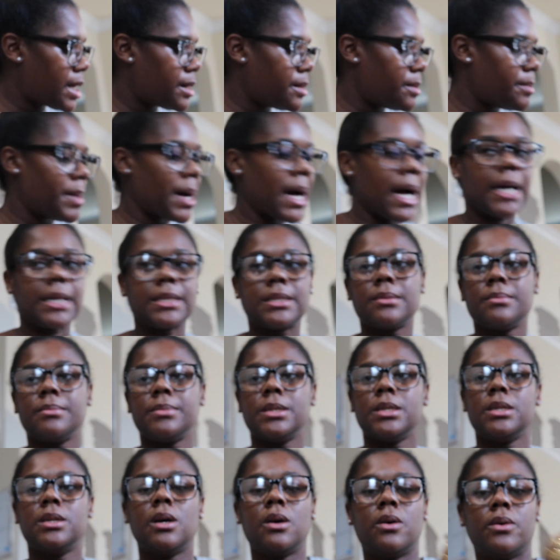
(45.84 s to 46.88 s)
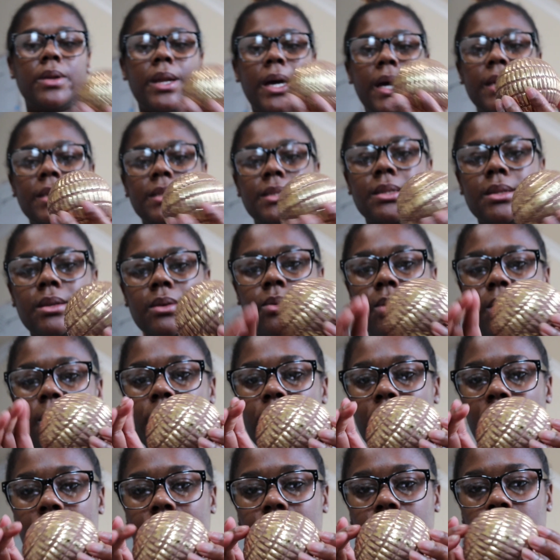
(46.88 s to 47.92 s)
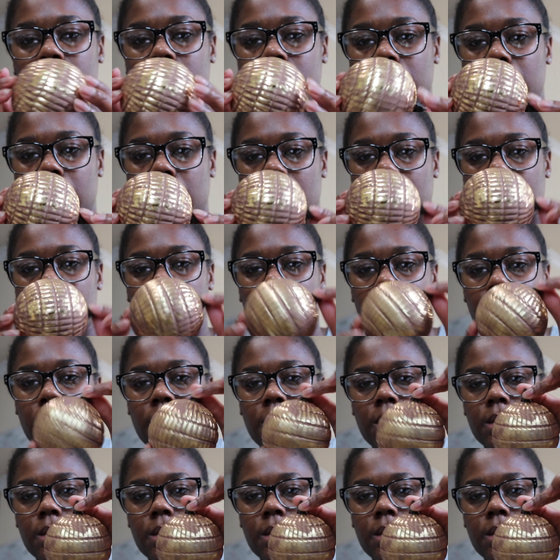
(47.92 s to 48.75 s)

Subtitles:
could possibly go nicely with my tree are